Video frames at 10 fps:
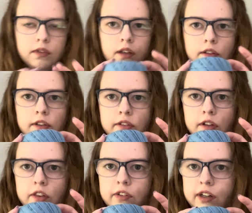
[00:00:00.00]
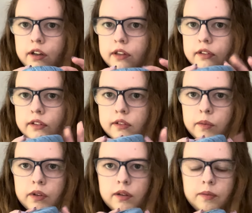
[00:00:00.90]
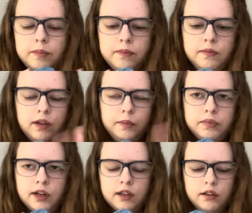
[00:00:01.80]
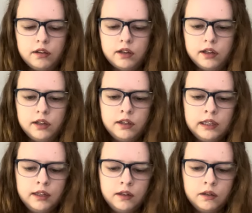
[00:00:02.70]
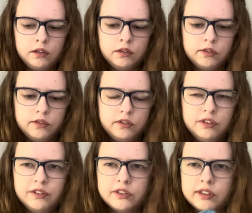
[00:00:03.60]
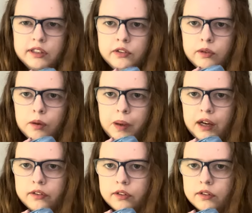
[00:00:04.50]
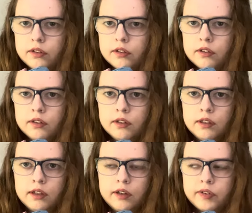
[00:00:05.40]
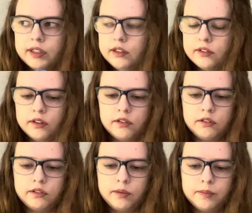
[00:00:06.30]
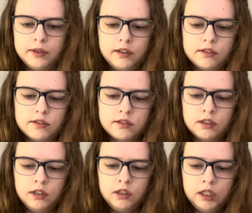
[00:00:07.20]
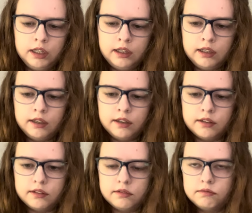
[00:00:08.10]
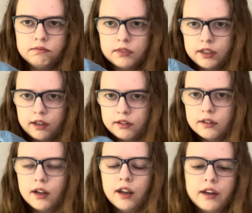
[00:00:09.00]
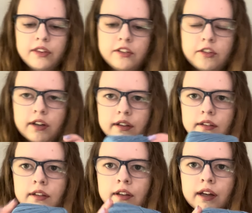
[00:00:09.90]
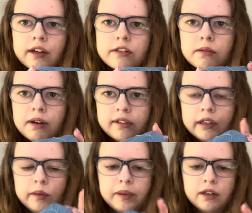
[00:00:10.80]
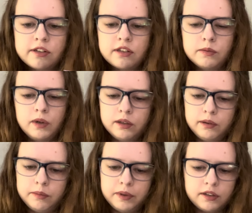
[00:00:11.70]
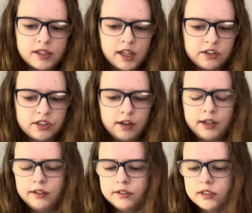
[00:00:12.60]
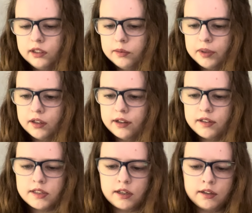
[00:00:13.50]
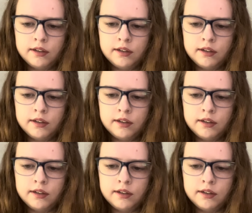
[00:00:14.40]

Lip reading: So it's a Thread Art. This is somewhat a like brand that I usually do go back to if I need some because, again, I like the shine it has to it. It's a little bit nicer to work with because of that shine. It looks a little bit nicer,